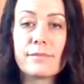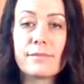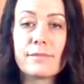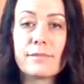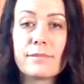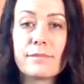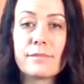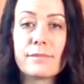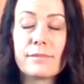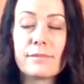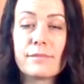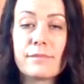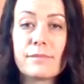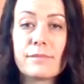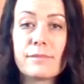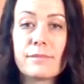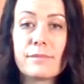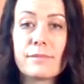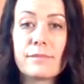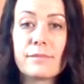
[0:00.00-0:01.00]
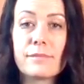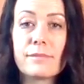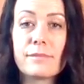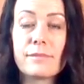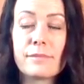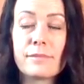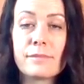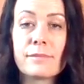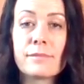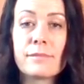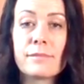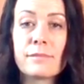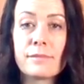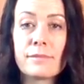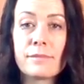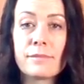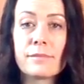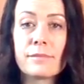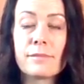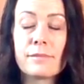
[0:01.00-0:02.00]

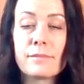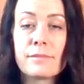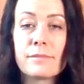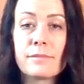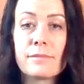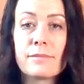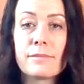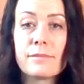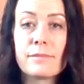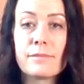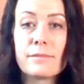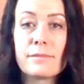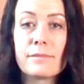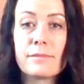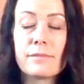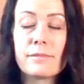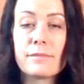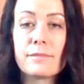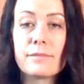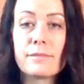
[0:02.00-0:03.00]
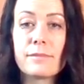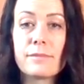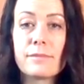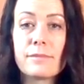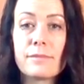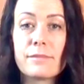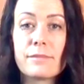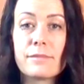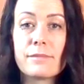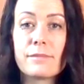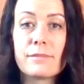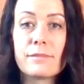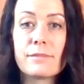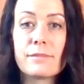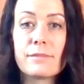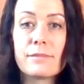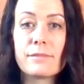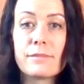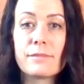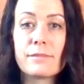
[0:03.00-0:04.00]

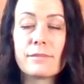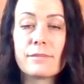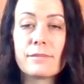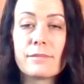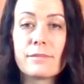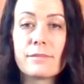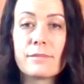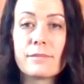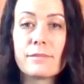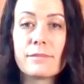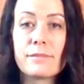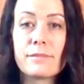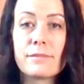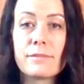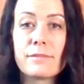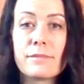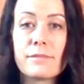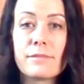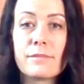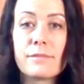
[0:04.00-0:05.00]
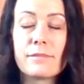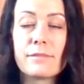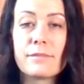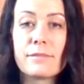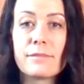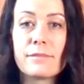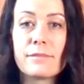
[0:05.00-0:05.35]
This person isn't speaking.